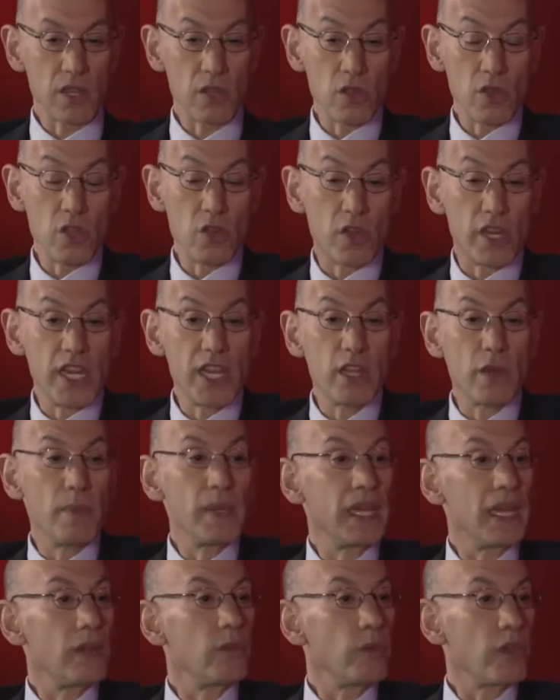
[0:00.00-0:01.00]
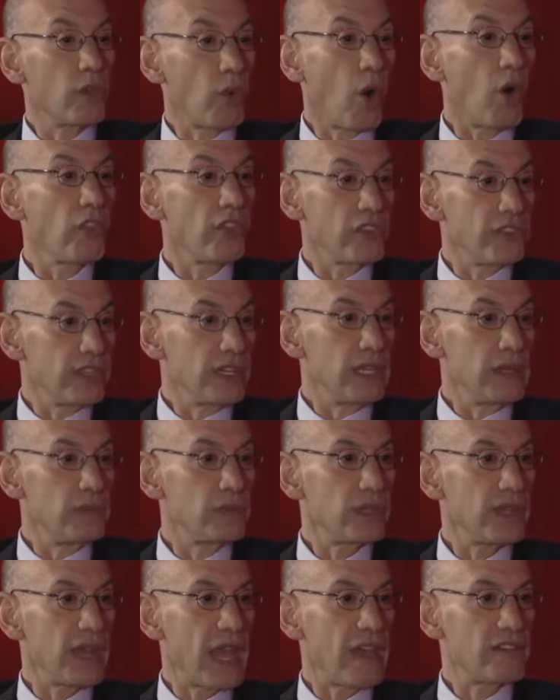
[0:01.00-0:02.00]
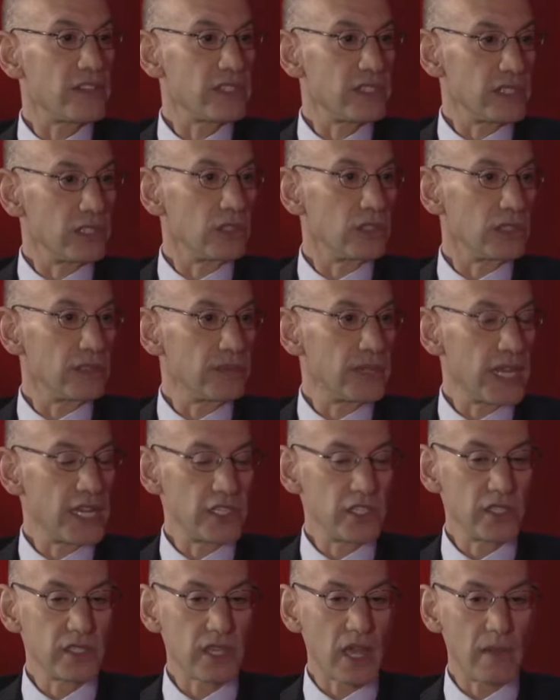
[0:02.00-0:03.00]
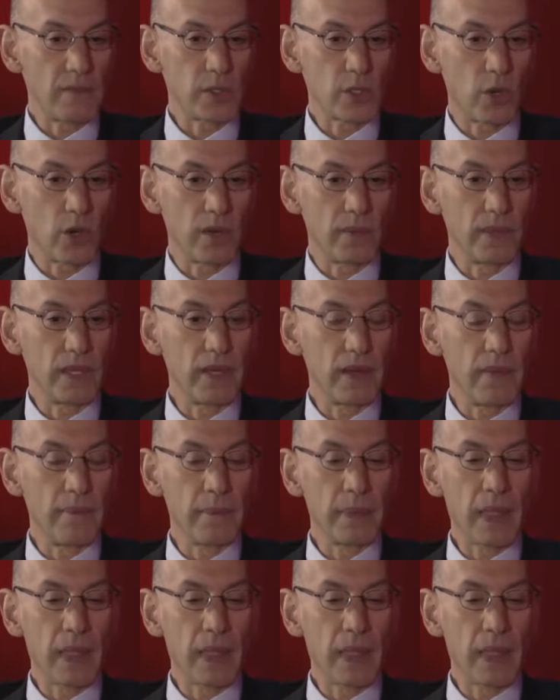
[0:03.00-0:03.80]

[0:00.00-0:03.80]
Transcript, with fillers: you, you could either begin with all the teams and have a single elimination type tournament.